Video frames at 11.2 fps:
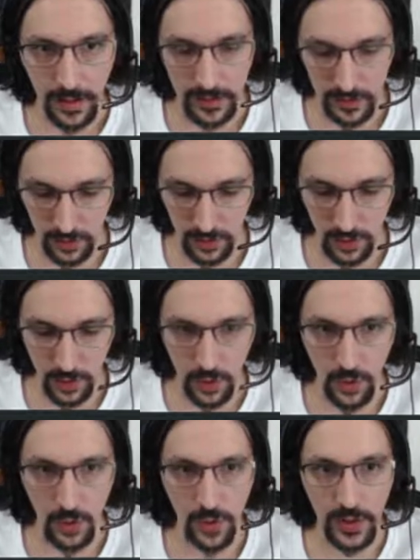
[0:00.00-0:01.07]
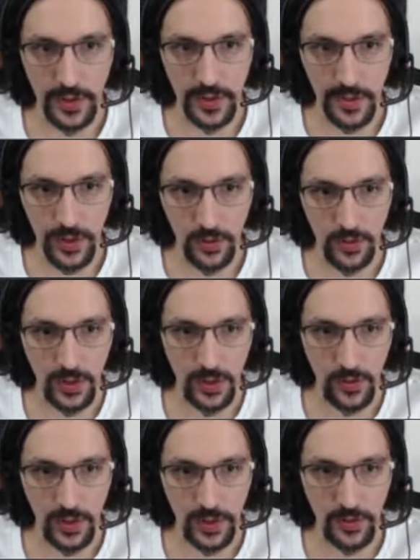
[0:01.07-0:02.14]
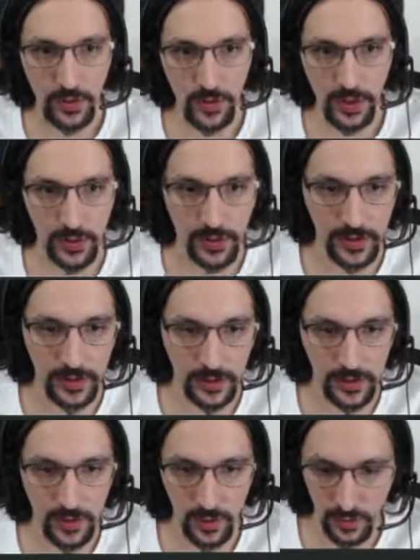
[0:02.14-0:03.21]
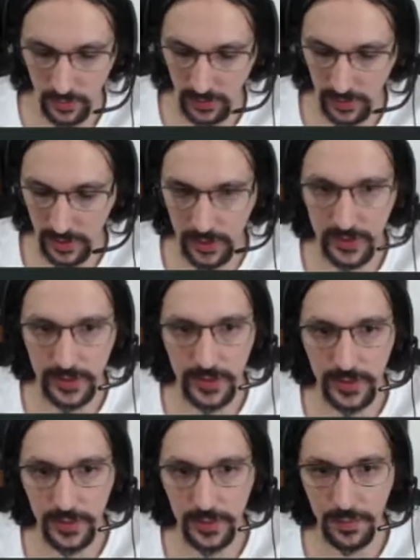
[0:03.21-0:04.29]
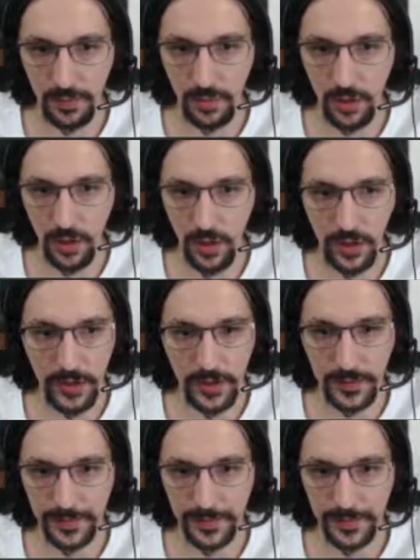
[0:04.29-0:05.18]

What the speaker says: so let's now see what's going on here. So let's see block